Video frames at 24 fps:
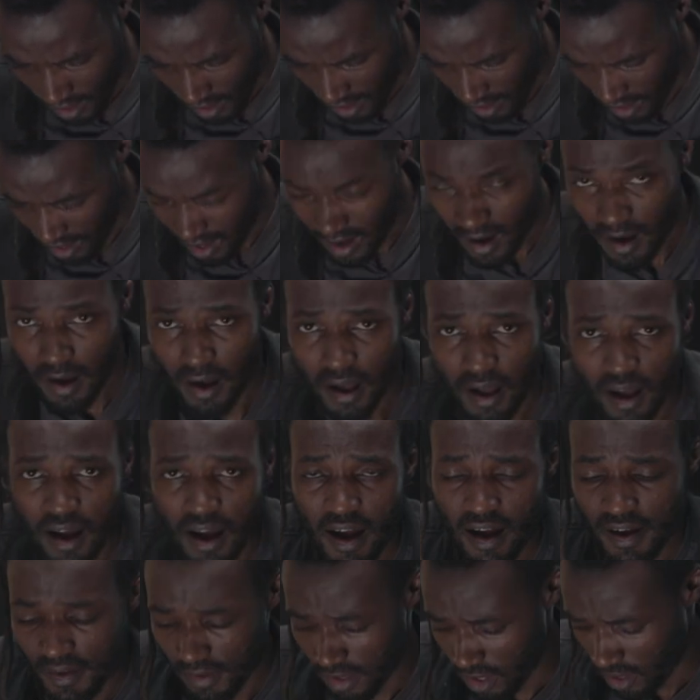
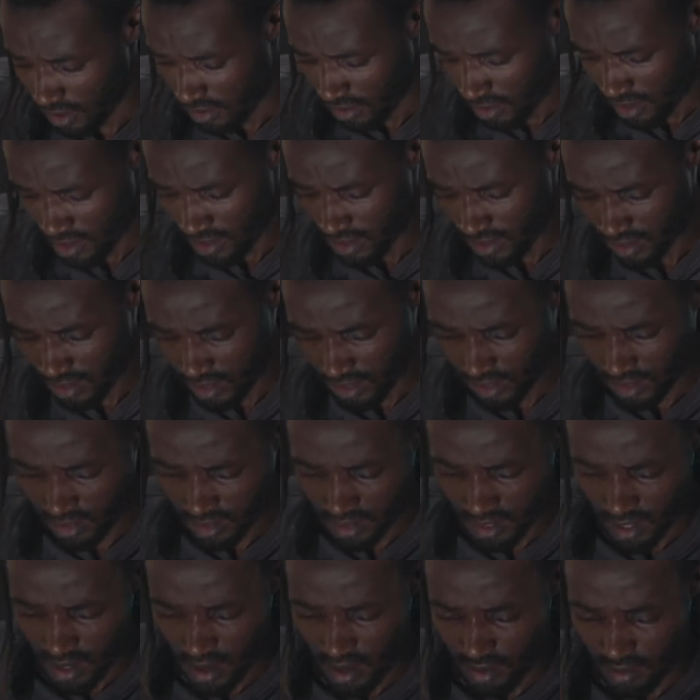I got this
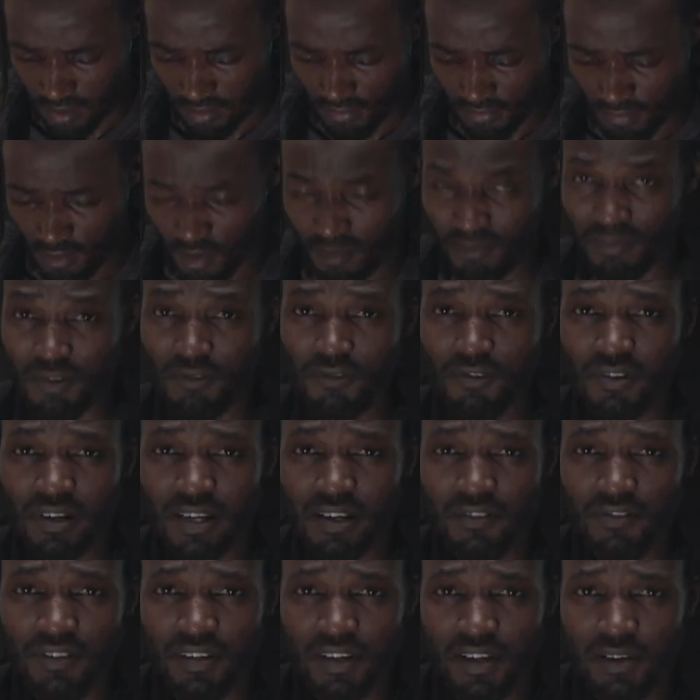cistern from, if you
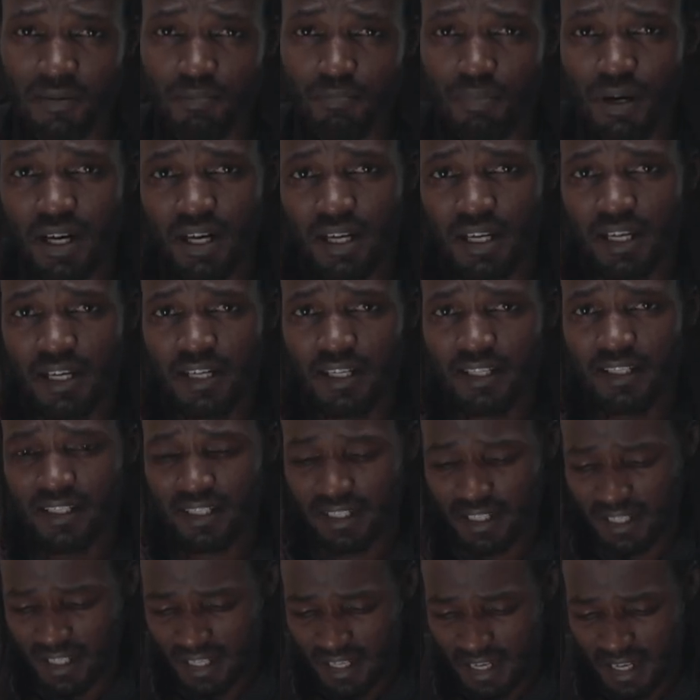live in Kampala,
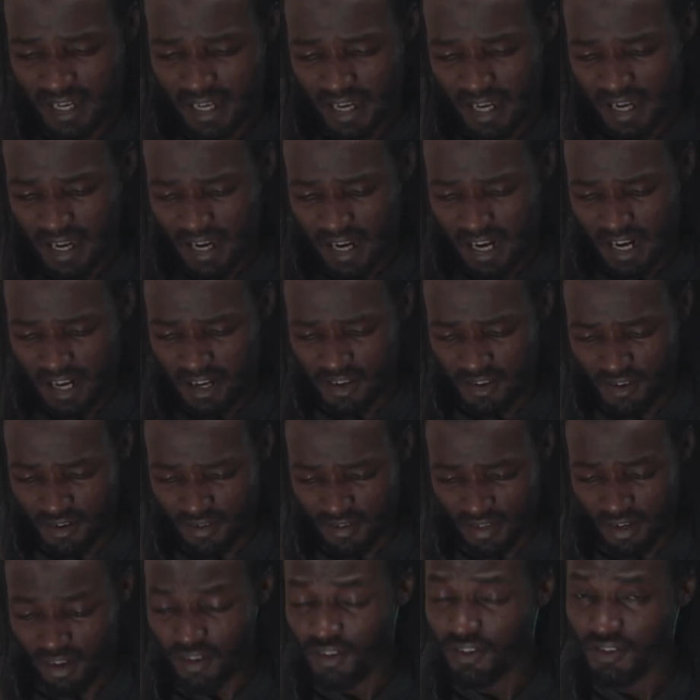I
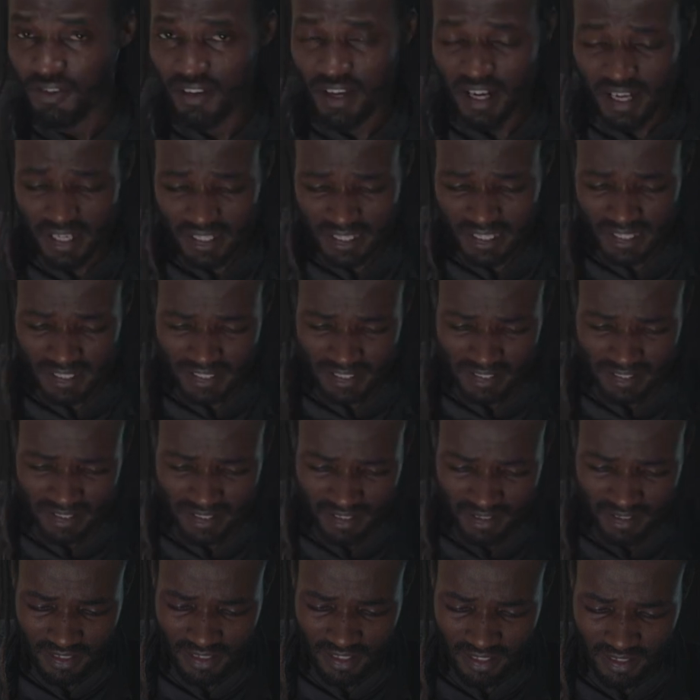got, oh, Uganda,
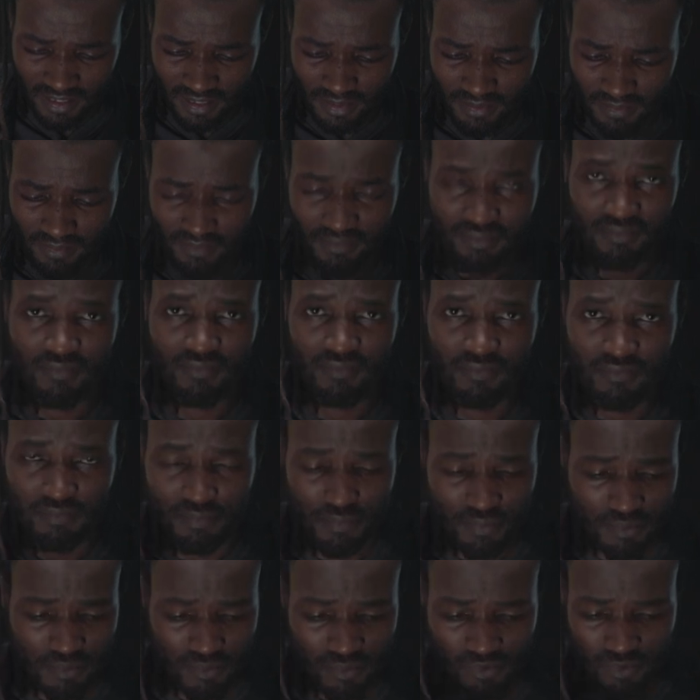I just
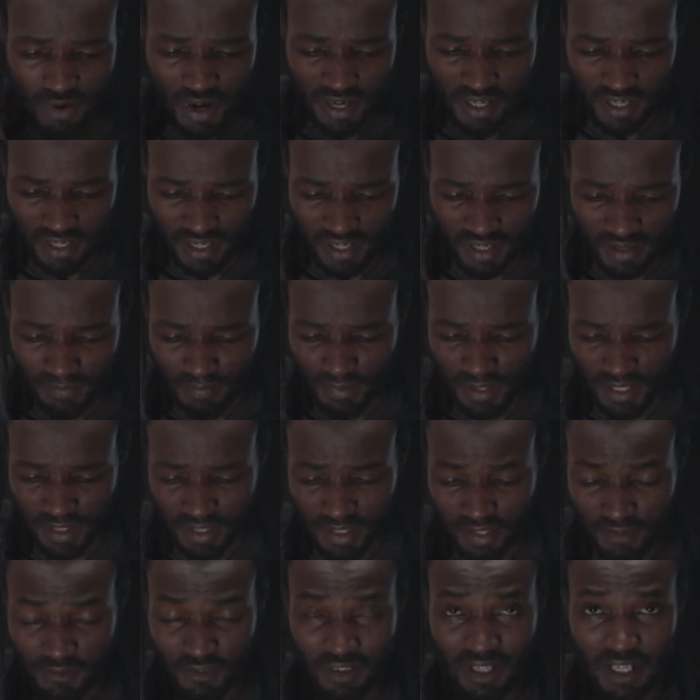widen it a
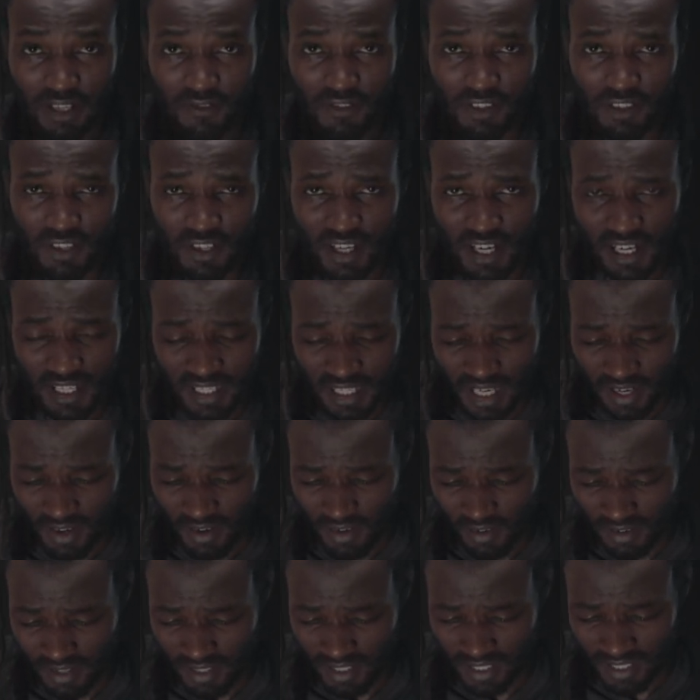bit. If you live in Uganda, I
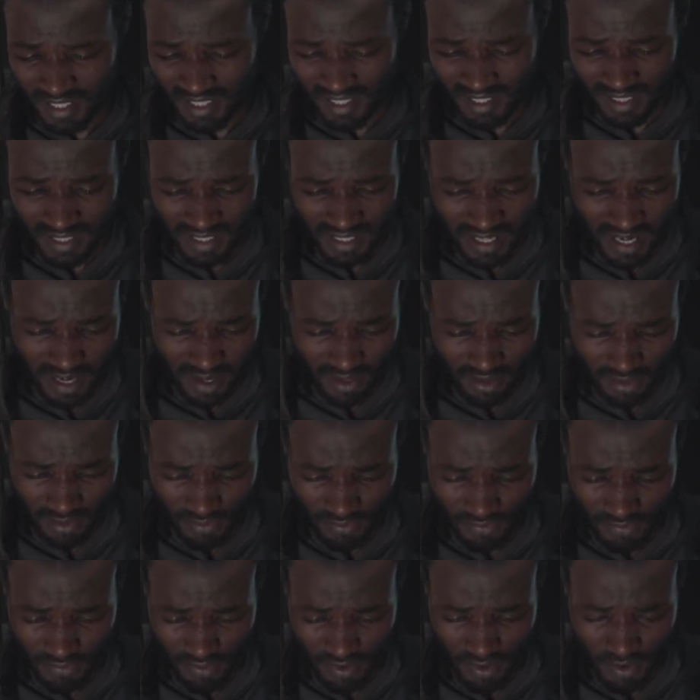got this system
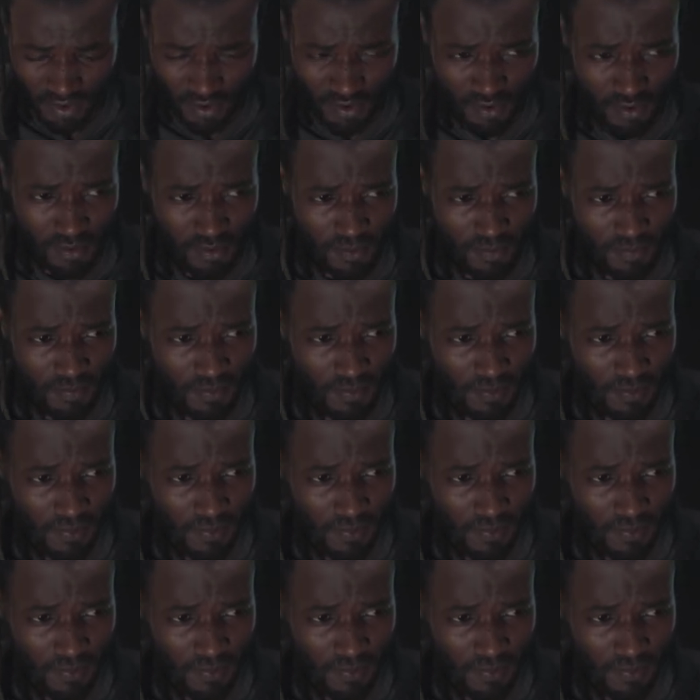from